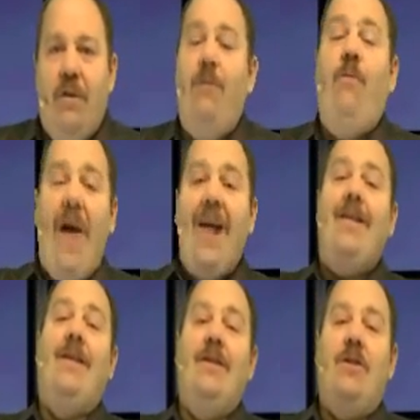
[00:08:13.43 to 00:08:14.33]
The
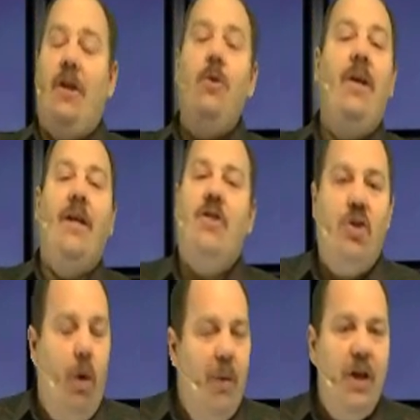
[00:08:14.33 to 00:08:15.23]
fact is that you can get
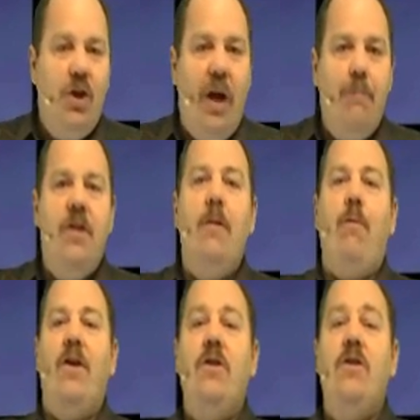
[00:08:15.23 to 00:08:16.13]
so many shapes and
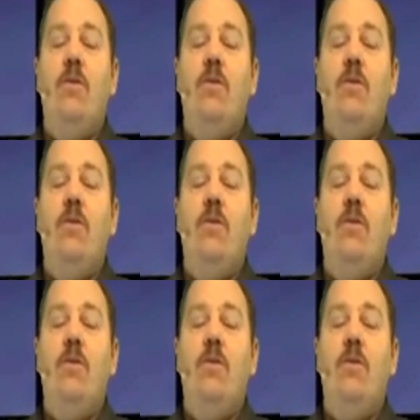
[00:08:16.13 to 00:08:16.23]
depressions